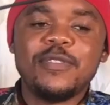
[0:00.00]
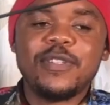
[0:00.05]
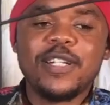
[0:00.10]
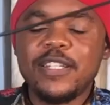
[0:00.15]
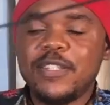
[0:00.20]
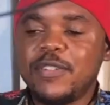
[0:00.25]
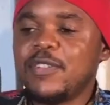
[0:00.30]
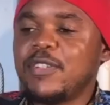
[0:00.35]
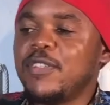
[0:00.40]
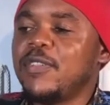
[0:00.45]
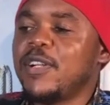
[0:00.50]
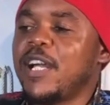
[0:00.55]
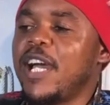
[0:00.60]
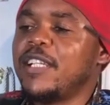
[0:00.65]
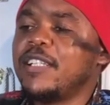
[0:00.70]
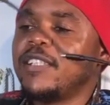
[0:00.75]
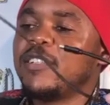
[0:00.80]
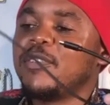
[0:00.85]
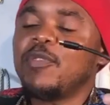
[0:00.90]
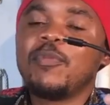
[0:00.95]
you can
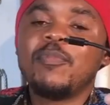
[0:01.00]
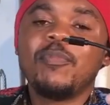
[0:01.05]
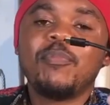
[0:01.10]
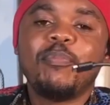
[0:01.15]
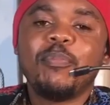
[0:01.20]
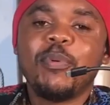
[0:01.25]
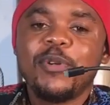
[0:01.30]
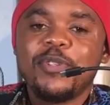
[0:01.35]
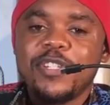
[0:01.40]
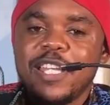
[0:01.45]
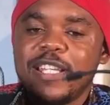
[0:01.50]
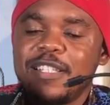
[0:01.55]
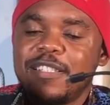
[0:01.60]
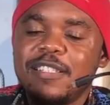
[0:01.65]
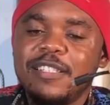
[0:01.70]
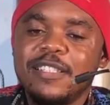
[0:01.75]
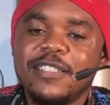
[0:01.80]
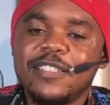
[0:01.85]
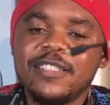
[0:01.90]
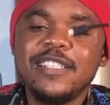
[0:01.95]
purchase
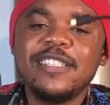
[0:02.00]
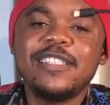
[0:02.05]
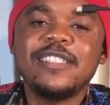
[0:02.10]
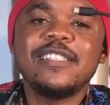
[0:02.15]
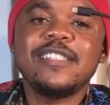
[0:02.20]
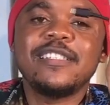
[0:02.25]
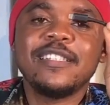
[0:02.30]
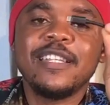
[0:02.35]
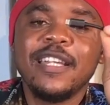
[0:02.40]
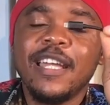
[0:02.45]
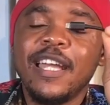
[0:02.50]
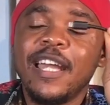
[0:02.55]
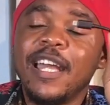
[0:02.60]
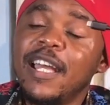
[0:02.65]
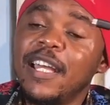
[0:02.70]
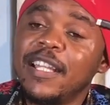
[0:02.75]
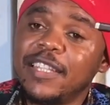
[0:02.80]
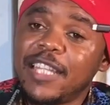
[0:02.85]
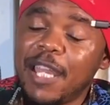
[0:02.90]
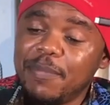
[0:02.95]
it. This is
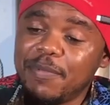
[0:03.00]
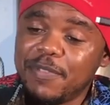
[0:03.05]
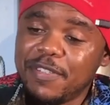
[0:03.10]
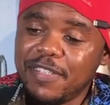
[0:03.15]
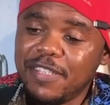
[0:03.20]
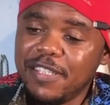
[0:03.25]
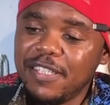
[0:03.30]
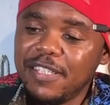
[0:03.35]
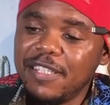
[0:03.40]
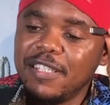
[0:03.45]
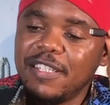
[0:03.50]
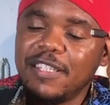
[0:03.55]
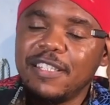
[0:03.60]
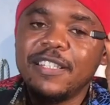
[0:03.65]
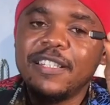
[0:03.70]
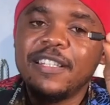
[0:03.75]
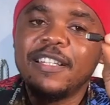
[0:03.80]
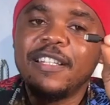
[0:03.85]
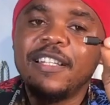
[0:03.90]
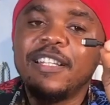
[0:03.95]
Type C
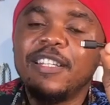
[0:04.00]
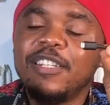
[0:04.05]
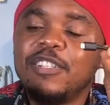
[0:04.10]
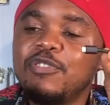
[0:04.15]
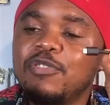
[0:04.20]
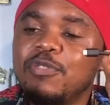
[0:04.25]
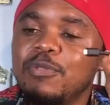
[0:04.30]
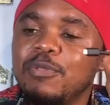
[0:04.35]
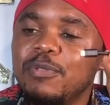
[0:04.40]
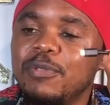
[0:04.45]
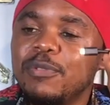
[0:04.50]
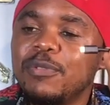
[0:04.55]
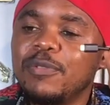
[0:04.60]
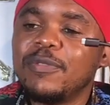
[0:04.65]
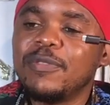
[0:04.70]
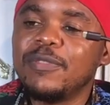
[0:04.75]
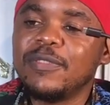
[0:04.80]
to